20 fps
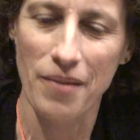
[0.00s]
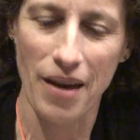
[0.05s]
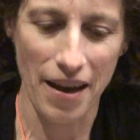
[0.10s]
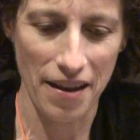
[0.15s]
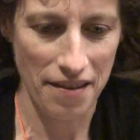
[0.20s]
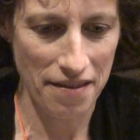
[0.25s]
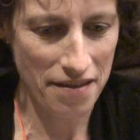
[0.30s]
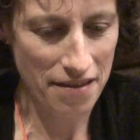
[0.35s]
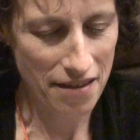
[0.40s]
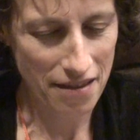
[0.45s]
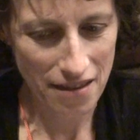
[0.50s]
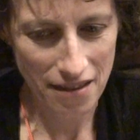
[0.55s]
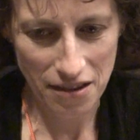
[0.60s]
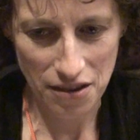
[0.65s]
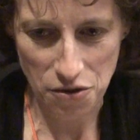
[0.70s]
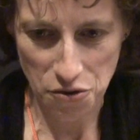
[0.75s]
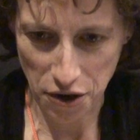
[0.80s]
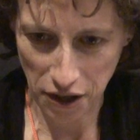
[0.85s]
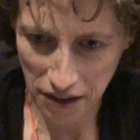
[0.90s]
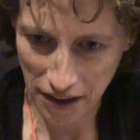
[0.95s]
and
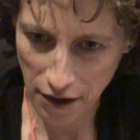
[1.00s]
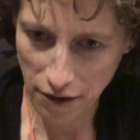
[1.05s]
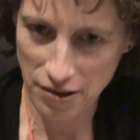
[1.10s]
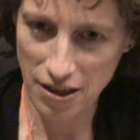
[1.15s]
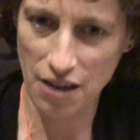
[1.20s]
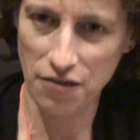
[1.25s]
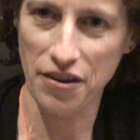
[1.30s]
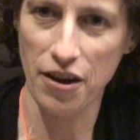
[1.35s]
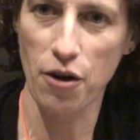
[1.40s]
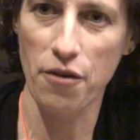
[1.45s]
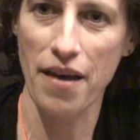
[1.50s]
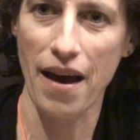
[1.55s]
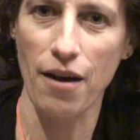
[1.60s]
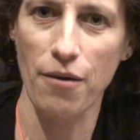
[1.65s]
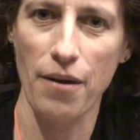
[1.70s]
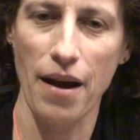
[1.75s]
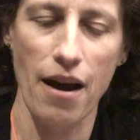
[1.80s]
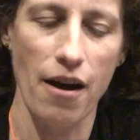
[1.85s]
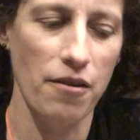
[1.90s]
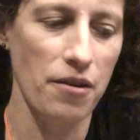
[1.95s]
you can let yourself go
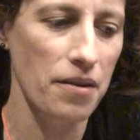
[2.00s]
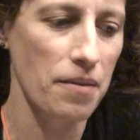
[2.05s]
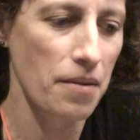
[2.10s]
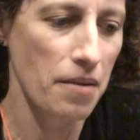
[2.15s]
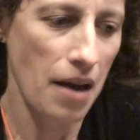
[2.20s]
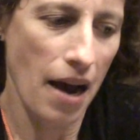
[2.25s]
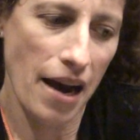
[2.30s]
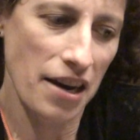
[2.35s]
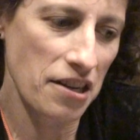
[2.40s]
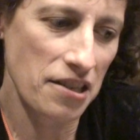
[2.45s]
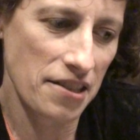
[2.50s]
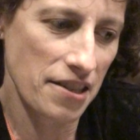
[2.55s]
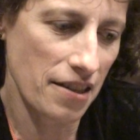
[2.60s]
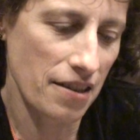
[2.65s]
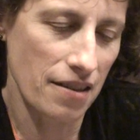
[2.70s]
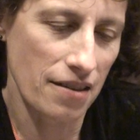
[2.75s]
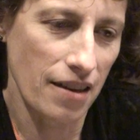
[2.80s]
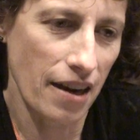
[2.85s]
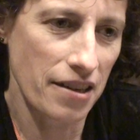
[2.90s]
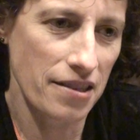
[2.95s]
that route. I just didn't.